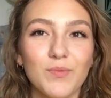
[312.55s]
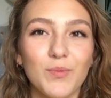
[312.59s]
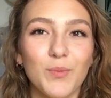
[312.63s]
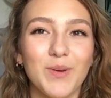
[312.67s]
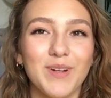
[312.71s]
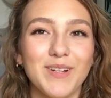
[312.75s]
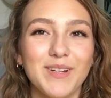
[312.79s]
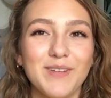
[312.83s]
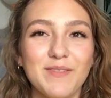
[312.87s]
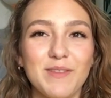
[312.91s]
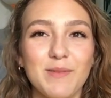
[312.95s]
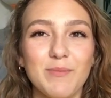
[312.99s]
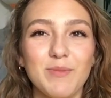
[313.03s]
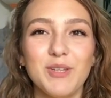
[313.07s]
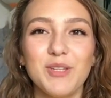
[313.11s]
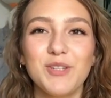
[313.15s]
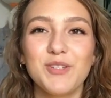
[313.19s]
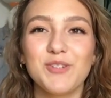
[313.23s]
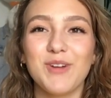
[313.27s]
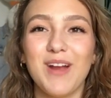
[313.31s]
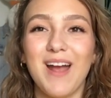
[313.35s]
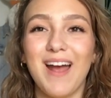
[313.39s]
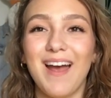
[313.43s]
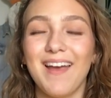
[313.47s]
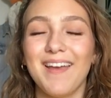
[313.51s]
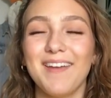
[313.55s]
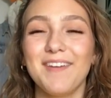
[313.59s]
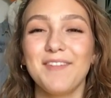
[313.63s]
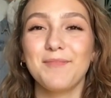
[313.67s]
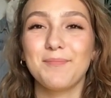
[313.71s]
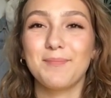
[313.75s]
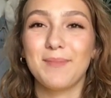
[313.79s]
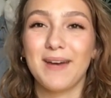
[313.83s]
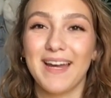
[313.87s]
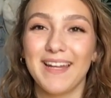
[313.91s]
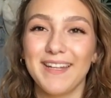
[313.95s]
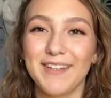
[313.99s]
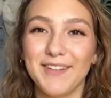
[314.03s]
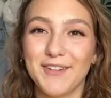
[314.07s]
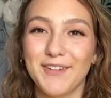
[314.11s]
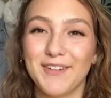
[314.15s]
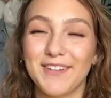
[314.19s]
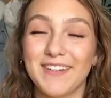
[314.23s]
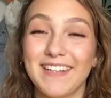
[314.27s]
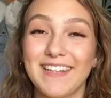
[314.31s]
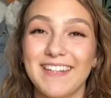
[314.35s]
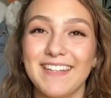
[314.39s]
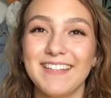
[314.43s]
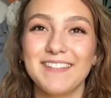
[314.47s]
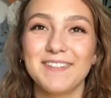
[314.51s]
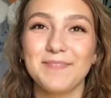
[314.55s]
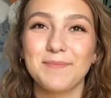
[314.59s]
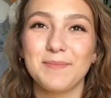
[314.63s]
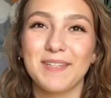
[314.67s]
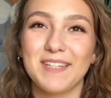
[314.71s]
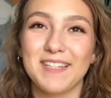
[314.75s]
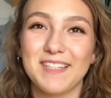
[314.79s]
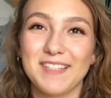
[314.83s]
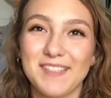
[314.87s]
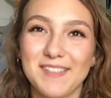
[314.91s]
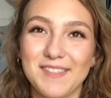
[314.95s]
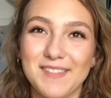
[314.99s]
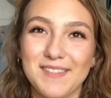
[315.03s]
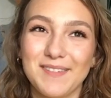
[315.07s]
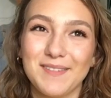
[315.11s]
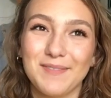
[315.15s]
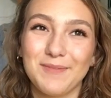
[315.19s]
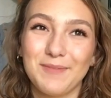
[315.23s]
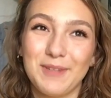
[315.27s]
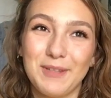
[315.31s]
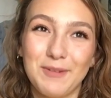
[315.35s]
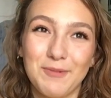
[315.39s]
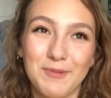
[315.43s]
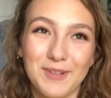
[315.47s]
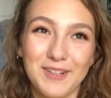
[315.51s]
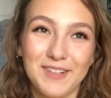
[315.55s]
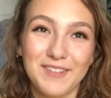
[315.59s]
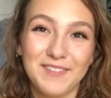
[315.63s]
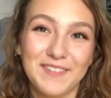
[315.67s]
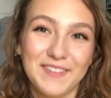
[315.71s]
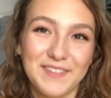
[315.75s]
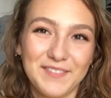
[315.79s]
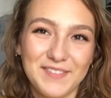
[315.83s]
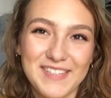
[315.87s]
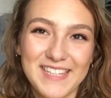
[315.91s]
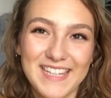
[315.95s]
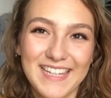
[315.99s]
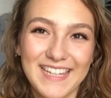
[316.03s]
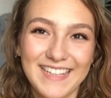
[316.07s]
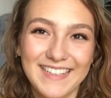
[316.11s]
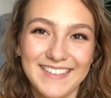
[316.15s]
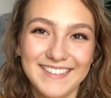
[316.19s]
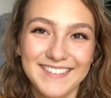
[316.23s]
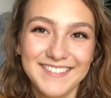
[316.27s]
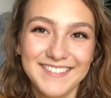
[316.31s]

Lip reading: one of them could drive, mine couldn't because we were 15.